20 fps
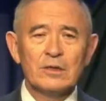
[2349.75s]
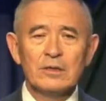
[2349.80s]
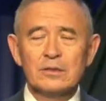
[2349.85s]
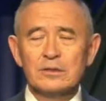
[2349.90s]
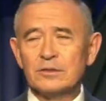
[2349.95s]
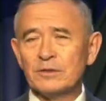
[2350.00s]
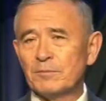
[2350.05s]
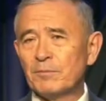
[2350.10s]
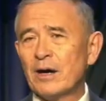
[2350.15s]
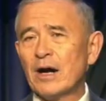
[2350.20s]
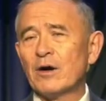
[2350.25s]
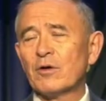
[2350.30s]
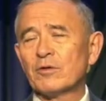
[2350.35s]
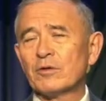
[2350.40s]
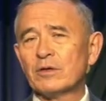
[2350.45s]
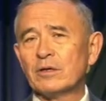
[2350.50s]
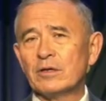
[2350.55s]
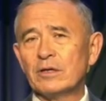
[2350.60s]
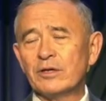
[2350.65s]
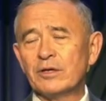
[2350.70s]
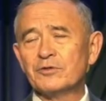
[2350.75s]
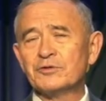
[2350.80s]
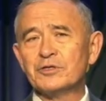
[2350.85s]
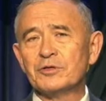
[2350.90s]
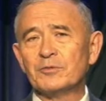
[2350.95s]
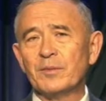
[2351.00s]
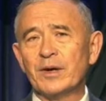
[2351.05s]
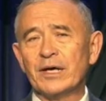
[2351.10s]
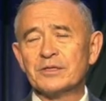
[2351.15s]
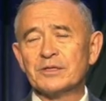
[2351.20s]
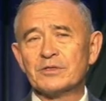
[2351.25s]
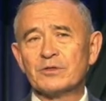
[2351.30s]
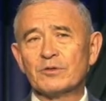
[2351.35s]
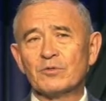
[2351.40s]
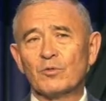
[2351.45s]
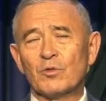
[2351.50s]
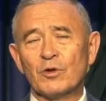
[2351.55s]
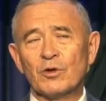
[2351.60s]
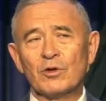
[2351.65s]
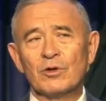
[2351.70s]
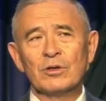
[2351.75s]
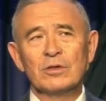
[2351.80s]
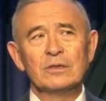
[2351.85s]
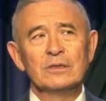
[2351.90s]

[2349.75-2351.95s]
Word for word: to power the energy demands of the world.